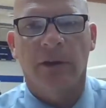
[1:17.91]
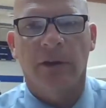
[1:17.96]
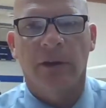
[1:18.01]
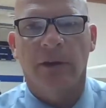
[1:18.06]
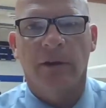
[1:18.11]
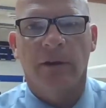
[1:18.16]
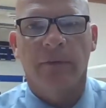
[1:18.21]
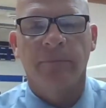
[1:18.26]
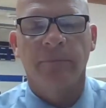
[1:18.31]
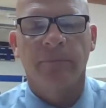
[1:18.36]

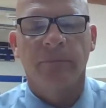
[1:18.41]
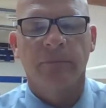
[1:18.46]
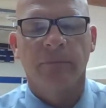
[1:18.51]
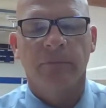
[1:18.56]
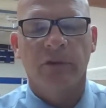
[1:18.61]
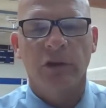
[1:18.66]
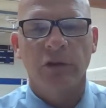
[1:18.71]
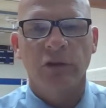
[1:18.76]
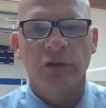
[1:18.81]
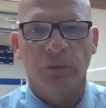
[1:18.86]
our
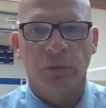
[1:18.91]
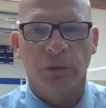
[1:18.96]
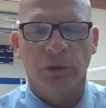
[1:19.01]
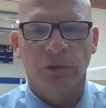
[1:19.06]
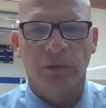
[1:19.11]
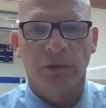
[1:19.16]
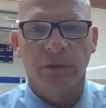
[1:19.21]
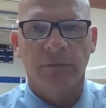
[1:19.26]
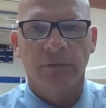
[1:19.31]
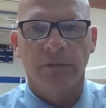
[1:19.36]

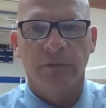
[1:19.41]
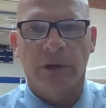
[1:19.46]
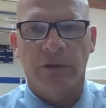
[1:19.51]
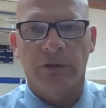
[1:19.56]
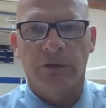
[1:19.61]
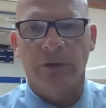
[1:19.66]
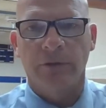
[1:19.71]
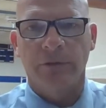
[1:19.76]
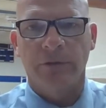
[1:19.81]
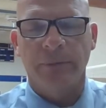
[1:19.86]
virtual
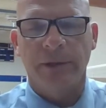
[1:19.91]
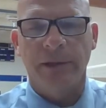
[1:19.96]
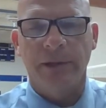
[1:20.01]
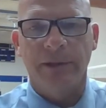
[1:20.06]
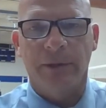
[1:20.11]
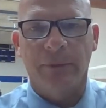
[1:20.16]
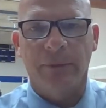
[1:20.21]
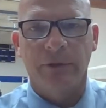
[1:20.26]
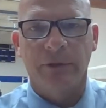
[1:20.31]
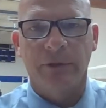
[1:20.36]
cross-country
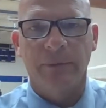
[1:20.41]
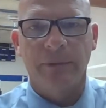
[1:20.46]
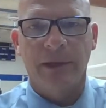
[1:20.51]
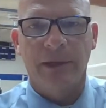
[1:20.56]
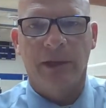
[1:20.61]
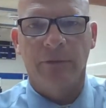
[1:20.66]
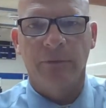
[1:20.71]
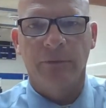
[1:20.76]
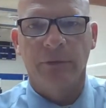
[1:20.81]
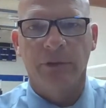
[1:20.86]
meet that was going to
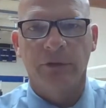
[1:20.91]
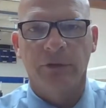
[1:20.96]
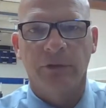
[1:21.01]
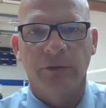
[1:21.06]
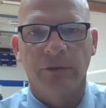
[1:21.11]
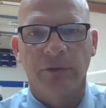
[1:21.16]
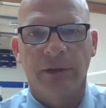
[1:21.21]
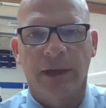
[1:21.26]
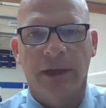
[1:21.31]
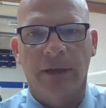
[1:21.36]
be held real
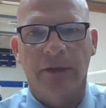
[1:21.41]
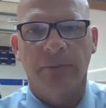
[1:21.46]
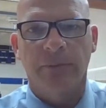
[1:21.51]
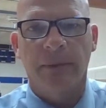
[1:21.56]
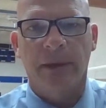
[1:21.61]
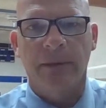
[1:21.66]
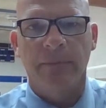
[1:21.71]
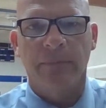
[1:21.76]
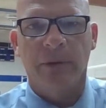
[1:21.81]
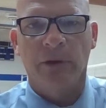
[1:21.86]
soon has
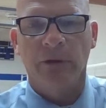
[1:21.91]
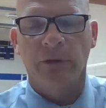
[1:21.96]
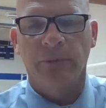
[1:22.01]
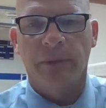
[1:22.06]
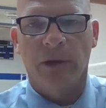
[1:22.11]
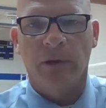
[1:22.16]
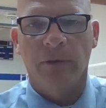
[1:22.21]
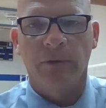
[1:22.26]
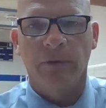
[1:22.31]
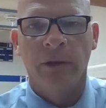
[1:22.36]
been
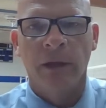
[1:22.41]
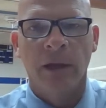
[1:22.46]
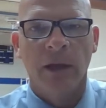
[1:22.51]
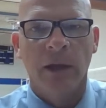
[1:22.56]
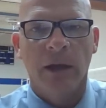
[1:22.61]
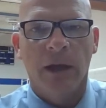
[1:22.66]
postponed.